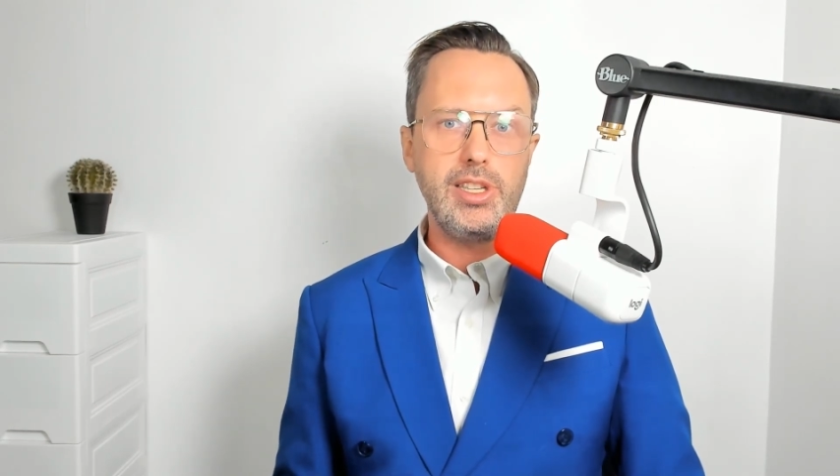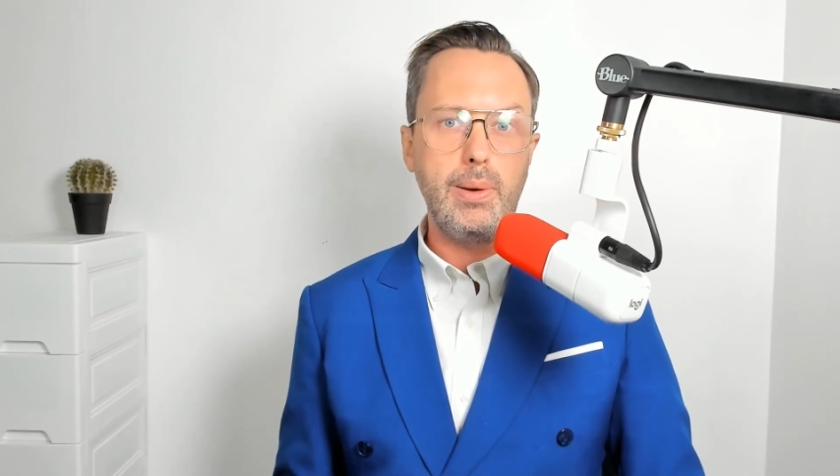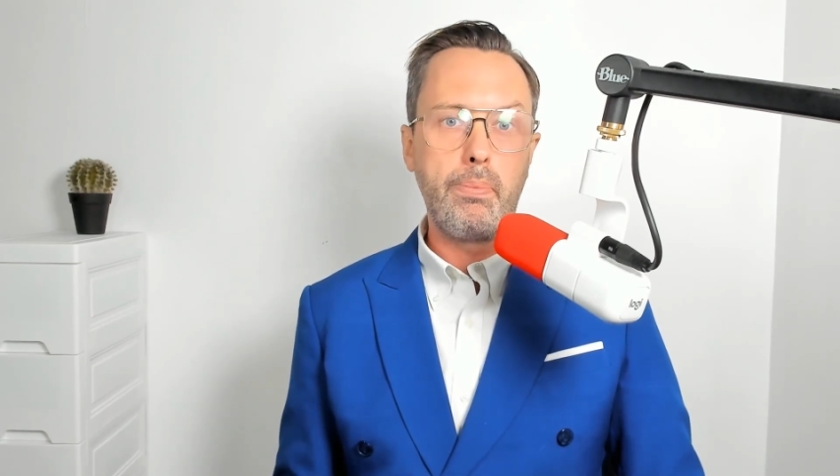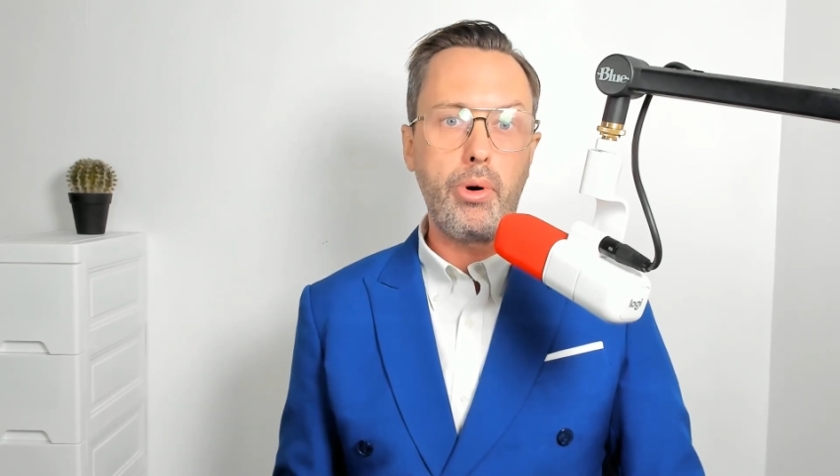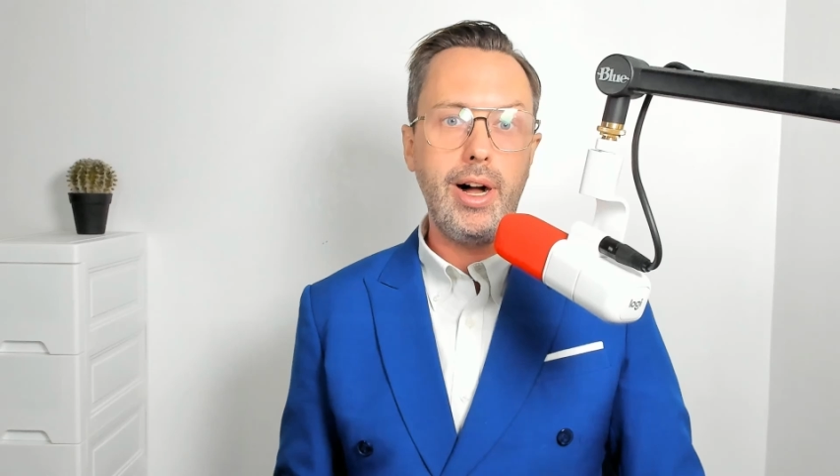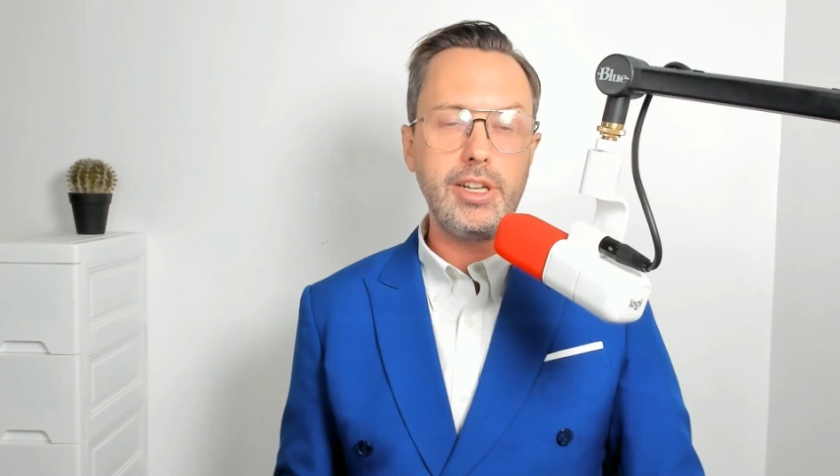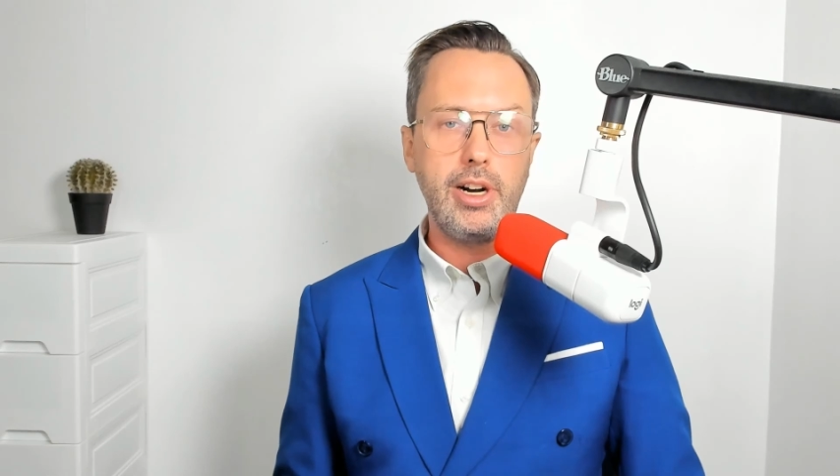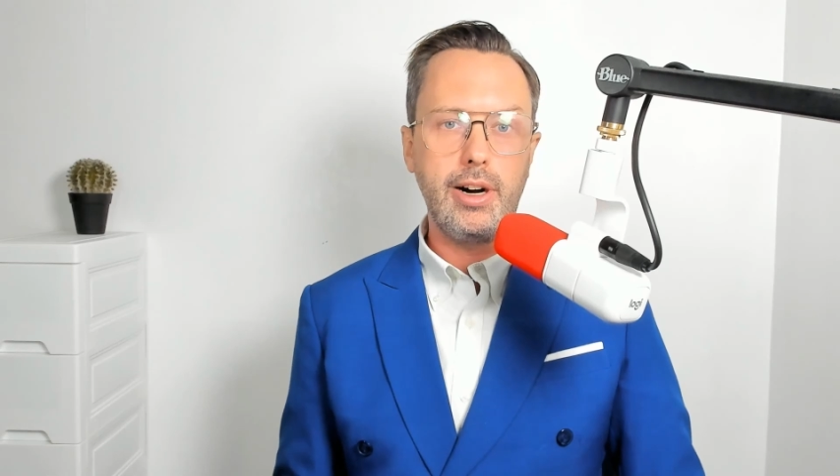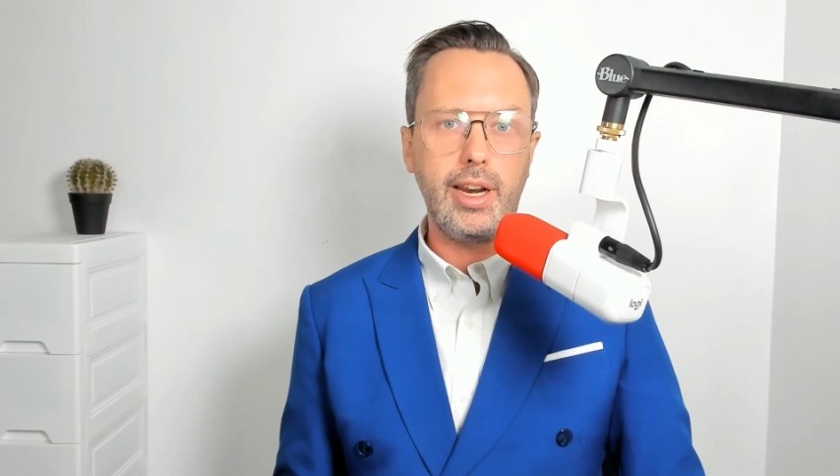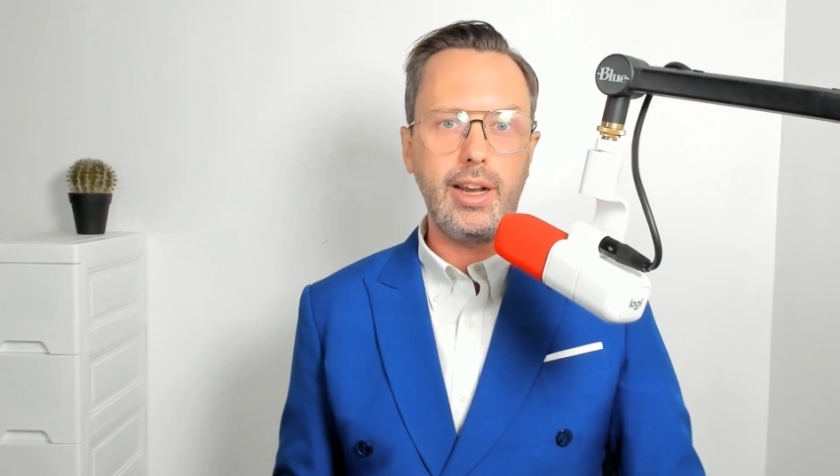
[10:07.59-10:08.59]
broad
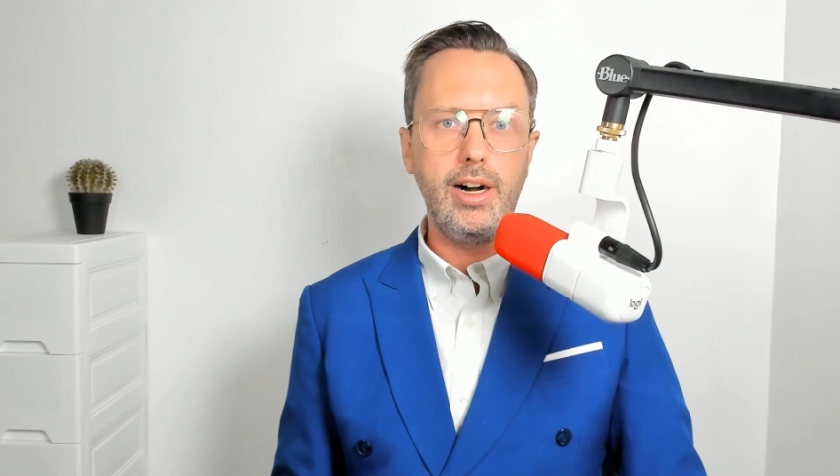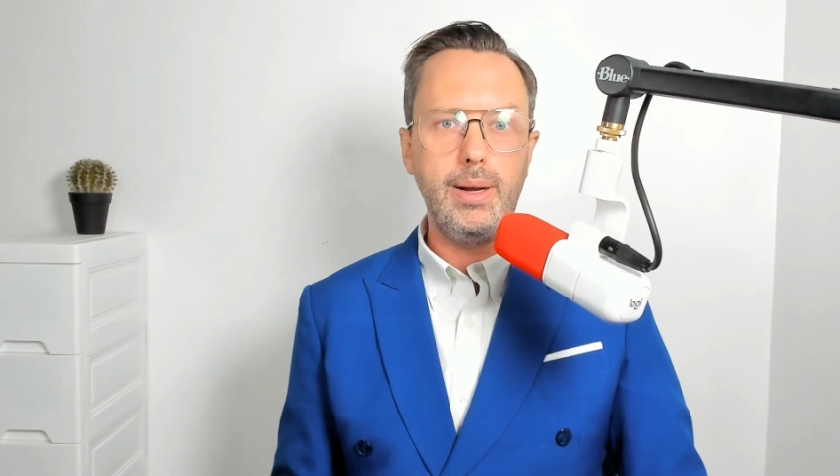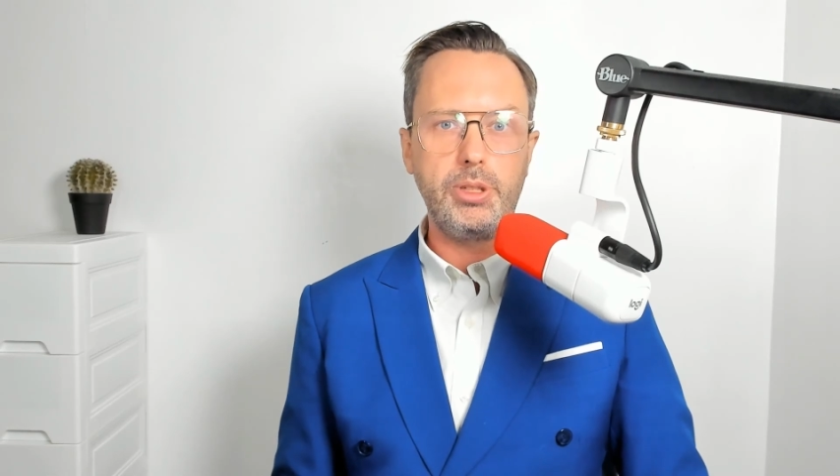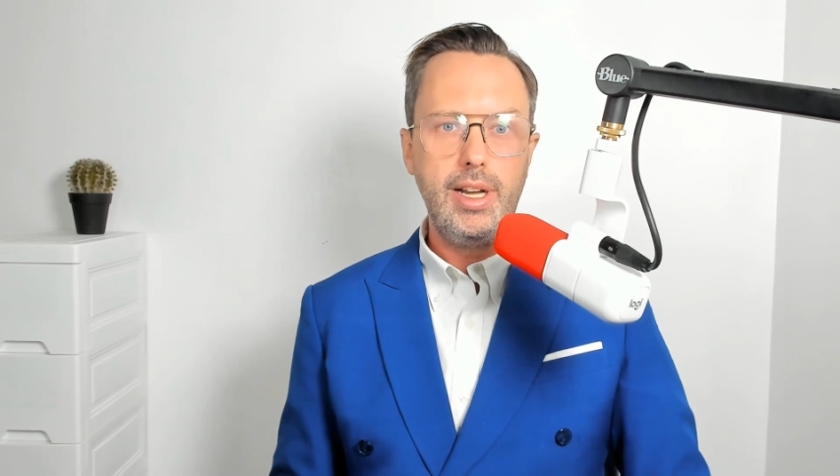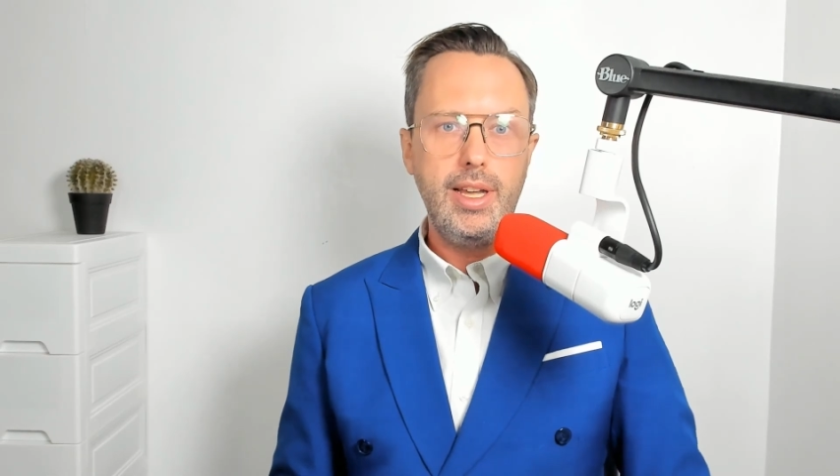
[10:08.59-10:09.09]
targeting option.